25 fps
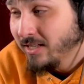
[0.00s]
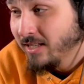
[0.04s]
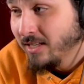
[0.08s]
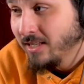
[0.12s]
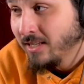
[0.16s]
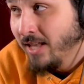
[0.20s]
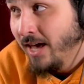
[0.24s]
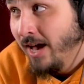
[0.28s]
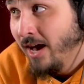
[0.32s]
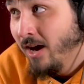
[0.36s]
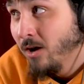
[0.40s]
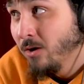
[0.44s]

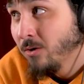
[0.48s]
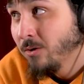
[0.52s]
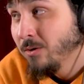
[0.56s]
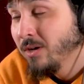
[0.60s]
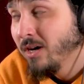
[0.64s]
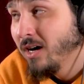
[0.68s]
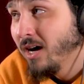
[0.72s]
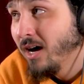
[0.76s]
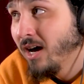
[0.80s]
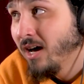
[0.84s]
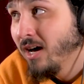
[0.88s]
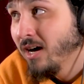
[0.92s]

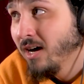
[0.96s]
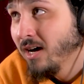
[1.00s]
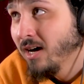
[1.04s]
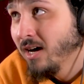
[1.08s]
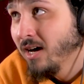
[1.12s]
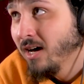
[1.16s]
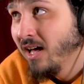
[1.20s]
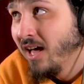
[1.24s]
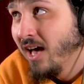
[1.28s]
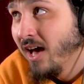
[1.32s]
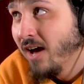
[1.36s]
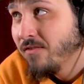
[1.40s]
now
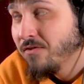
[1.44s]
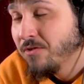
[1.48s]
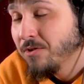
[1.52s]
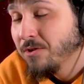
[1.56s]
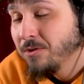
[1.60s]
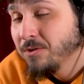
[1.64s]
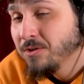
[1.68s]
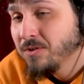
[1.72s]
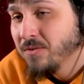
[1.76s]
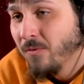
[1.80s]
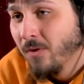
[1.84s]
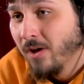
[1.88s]
after
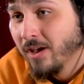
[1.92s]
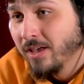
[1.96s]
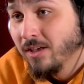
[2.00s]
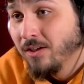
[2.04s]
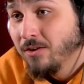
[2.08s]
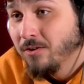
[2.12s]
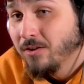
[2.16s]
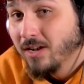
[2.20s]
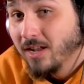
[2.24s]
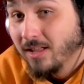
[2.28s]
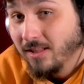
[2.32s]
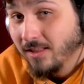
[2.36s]
years of walking under it,